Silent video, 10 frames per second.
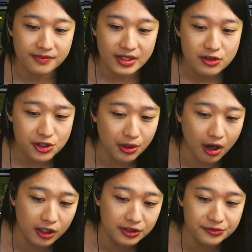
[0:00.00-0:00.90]
So
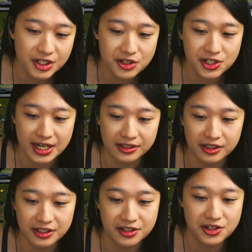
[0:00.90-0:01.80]
all of this
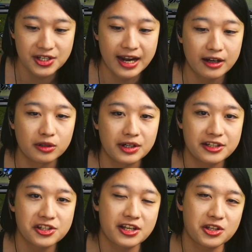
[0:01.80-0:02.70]
data is now
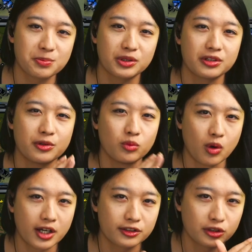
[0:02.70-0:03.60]
accessible in
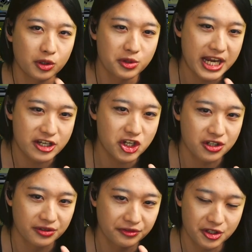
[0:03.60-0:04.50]
one location
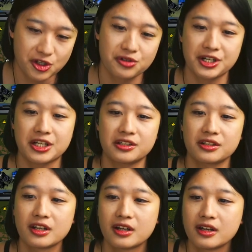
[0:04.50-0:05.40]
of the screen.
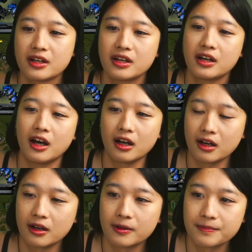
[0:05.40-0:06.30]

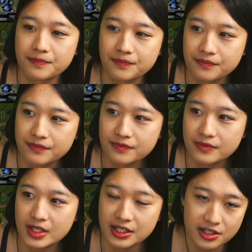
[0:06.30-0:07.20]
It
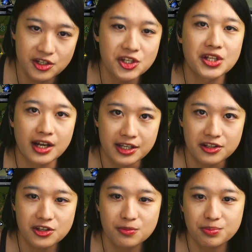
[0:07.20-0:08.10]
is
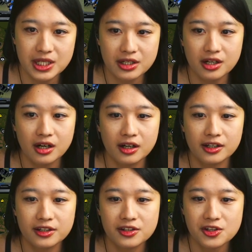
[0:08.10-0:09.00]
nice
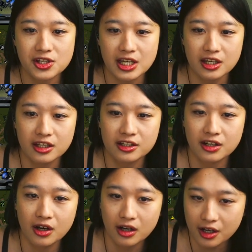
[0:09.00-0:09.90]
because in
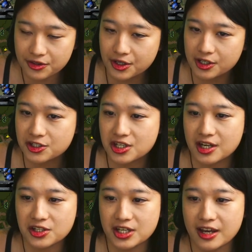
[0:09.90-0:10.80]
other
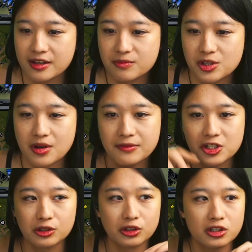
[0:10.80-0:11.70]
RTS games, you have to
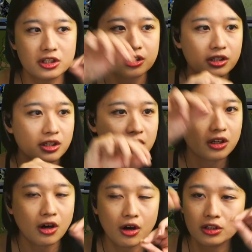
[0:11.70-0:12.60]
look
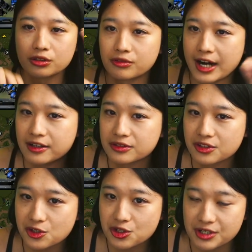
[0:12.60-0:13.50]
all around
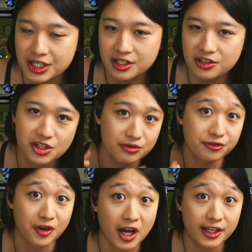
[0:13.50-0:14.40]
the screen to
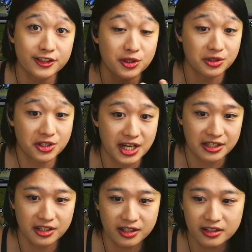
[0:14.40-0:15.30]
find your
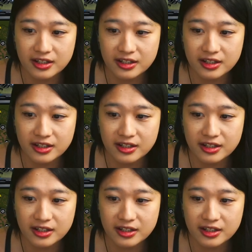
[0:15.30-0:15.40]
data.